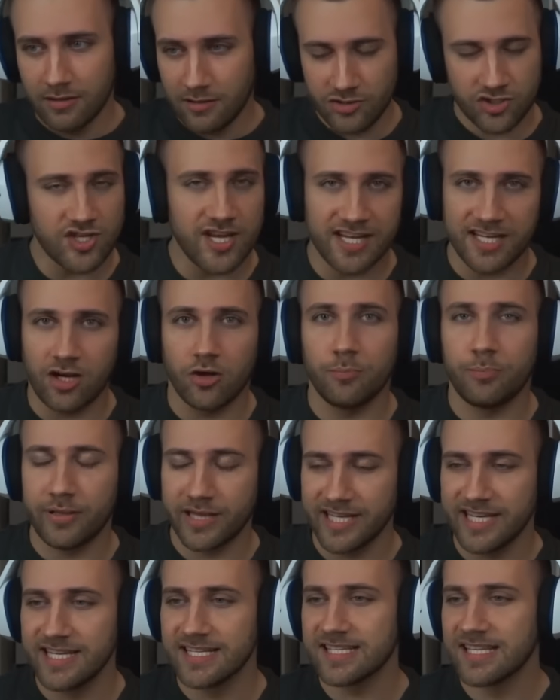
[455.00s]
check it out,
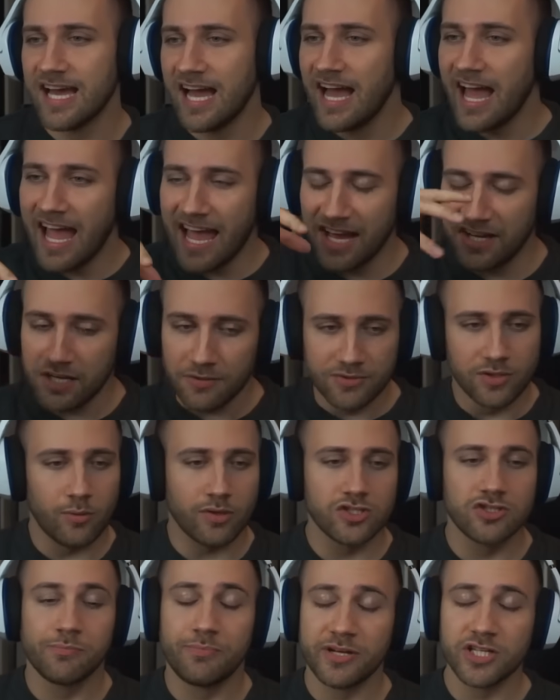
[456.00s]
please. And if you want
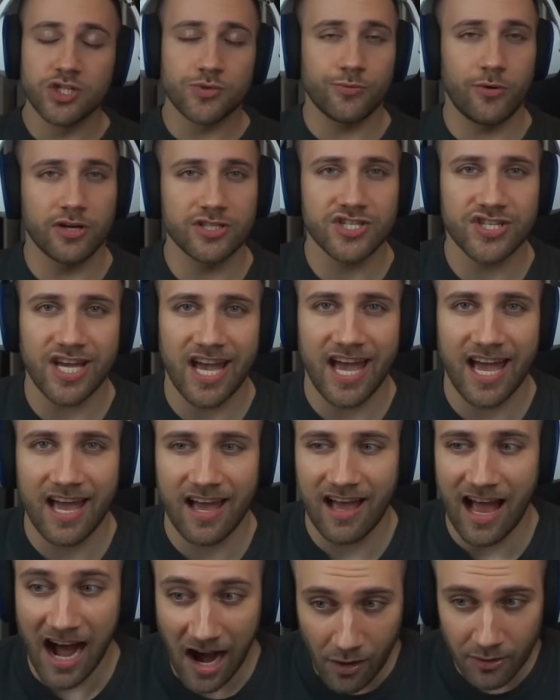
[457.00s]
to binge watch
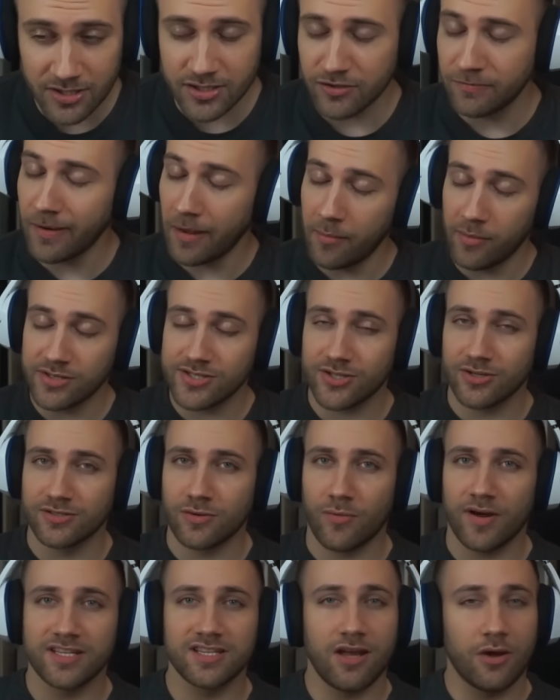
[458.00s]
hours of BABYMONSTER content
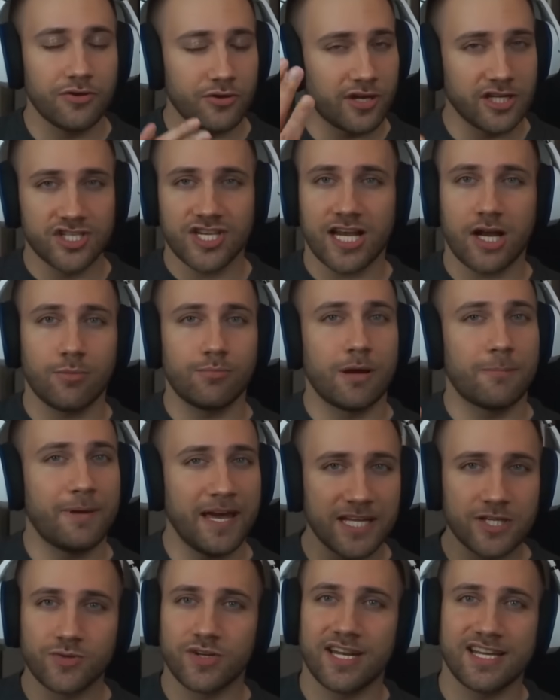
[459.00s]
right now, you can check out my
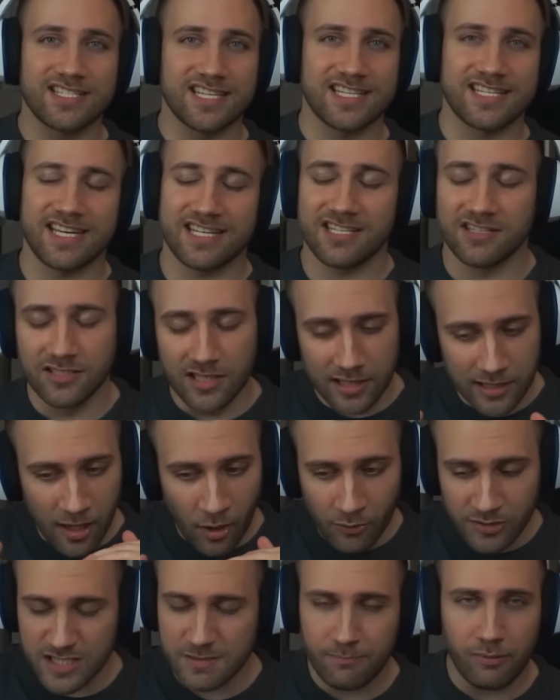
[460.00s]
Patreon, as I said, in the
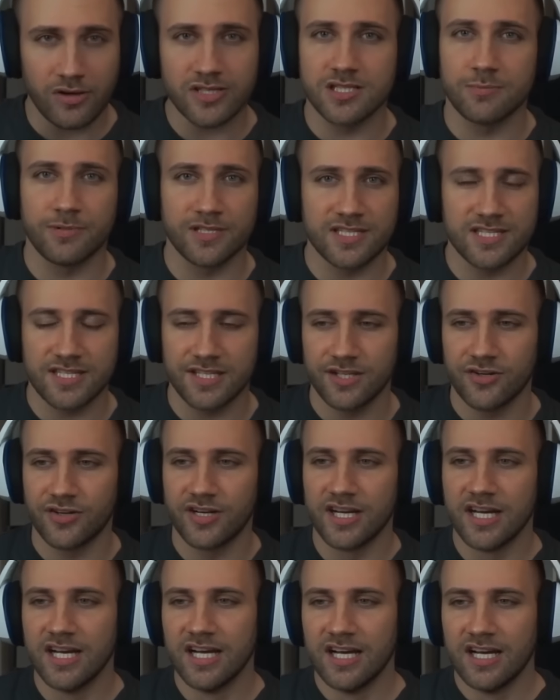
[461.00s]
lowest possible tier,
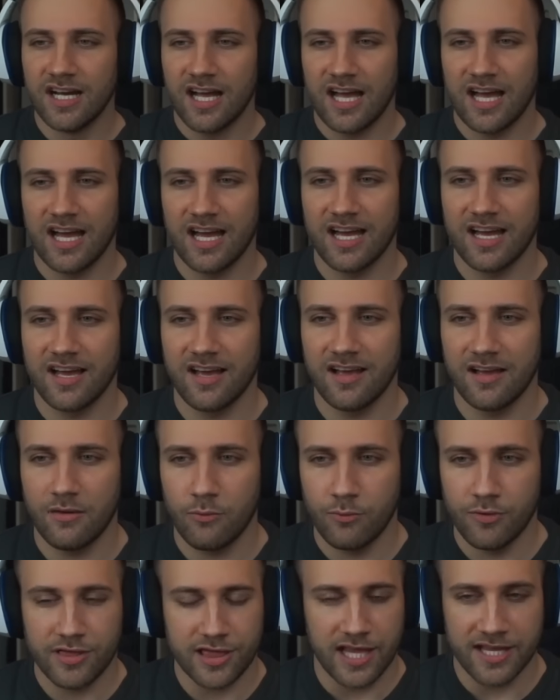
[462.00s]

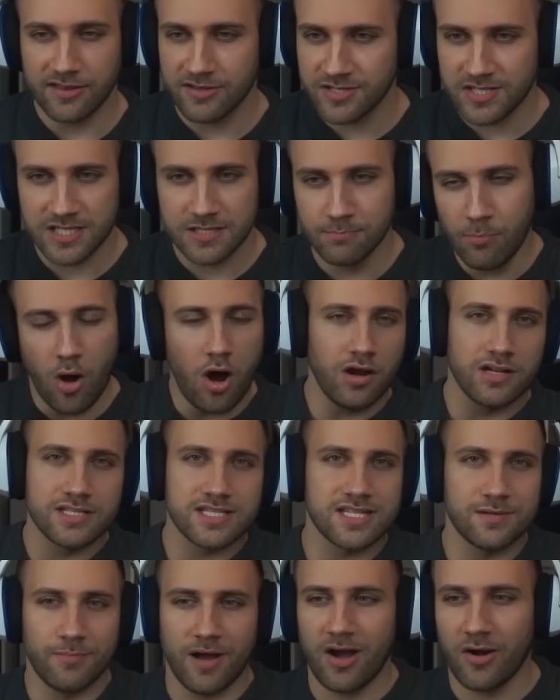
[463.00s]
with like the smallest
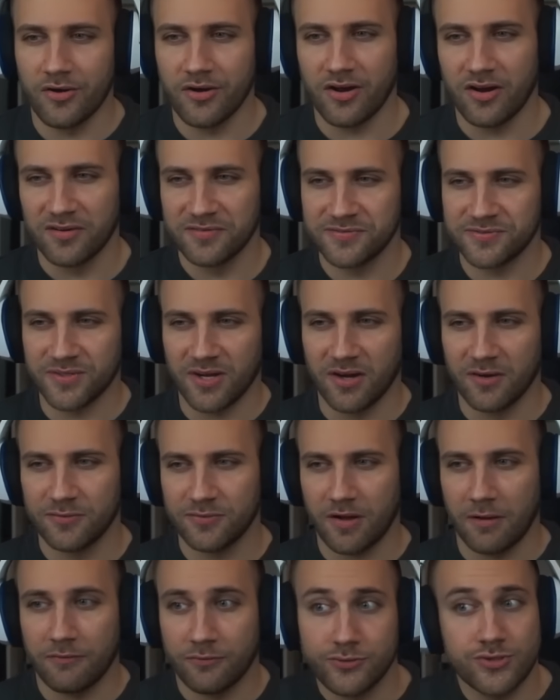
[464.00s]
amount
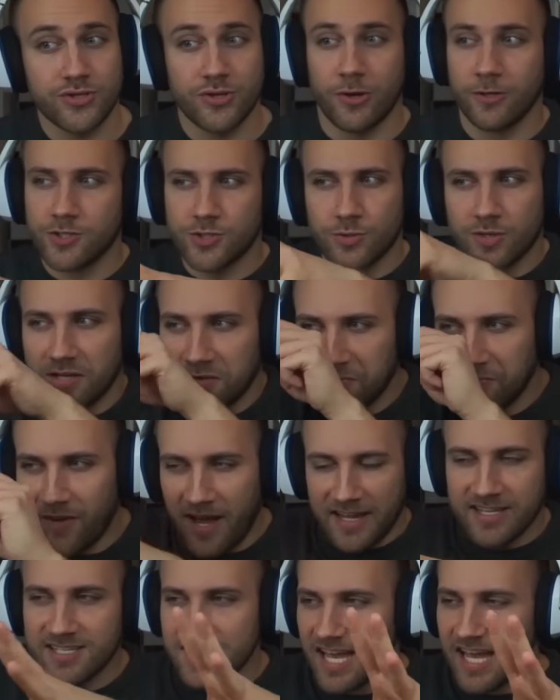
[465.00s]
of search. You can
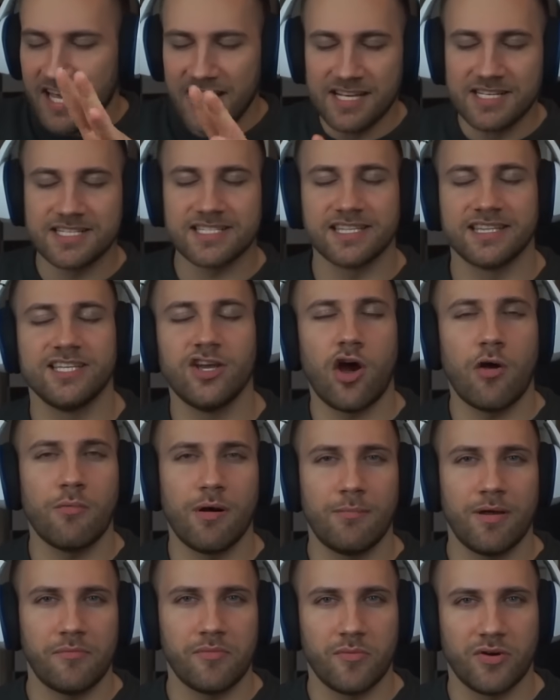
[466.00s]
find instantly all my
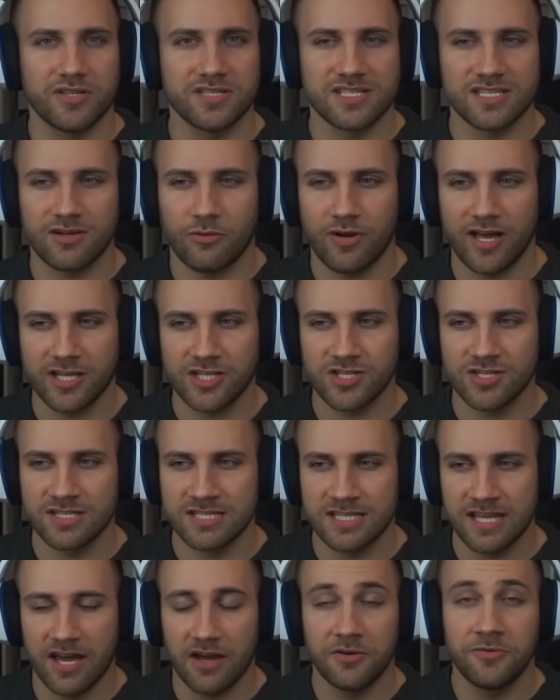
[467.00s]
BABYMONSTER reactions
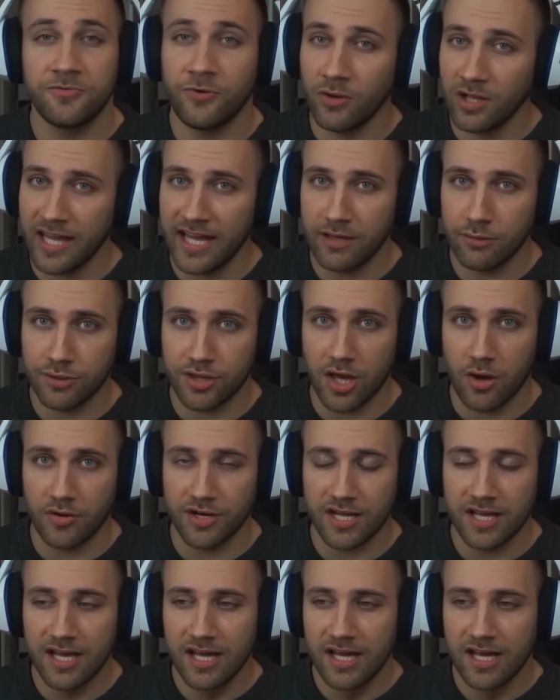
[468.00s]
there in full length without